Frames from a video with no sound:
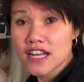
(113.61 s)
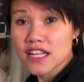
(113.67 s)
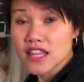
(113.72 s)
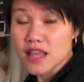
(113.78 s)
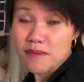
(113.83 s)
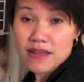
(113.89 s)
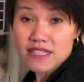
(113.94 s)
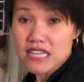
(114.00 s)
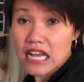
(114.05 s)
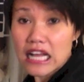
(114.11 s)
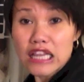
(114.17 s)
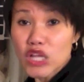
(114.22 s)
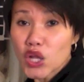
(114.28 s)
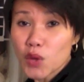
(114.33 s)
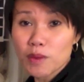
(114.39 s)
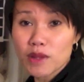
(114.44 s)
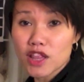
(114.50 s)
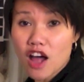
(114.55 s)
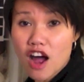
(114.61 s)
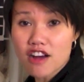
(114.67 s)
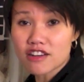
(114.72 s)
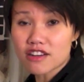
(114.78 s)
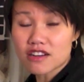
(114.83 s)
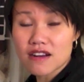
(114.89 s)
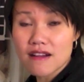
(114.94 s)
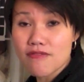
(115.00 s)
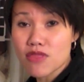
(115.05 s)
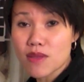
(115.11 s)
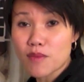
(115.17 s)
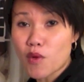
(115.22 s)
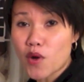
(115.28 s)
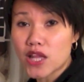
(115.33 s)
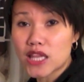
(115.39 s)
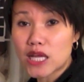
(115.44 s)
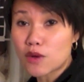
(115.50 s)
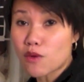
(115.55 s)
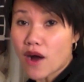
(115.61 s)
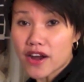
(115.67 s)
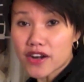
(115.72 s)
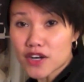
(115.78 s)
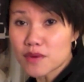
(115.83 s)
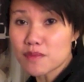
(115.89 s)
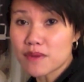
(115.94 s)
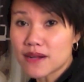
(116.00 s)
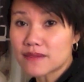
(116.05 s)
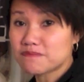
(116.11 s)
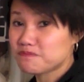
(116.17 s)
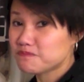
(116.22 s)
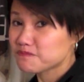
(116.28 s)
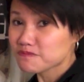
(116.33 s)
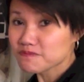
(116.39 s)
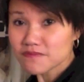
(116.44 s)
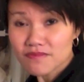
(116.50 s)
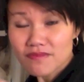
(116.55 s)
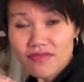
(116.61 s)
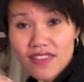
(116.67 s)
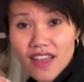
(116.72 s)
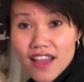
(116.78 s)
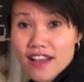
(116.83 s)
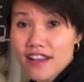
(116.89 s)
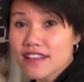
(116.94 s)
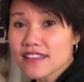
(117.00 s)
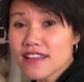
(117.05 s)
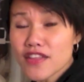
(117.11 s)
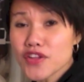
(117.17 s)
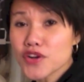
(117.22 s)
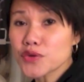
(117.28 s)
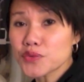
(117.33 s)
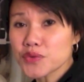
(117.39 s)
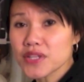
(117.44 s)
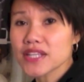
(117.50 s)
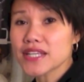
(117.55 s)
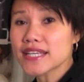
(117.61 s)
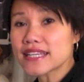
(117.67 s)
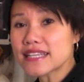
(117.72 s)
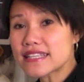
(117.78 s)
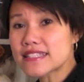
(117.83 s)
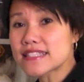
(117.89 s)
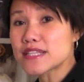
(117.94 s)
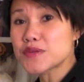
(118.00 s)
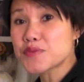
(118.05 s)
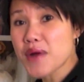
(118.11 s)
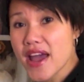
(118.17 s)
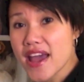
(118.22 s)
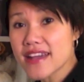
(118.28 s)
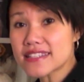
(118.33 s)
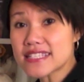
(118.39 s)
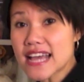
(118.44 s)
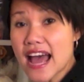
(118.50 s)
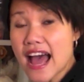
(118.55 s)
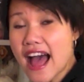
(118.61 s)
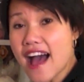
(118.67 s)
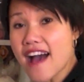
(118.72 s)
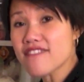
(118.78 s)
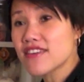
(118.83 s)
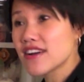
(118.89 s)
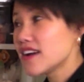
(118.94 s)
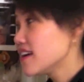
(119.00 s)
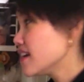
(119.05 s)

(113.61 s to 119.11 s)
They might take a little bit longer in the boiling water, but another really easy way to have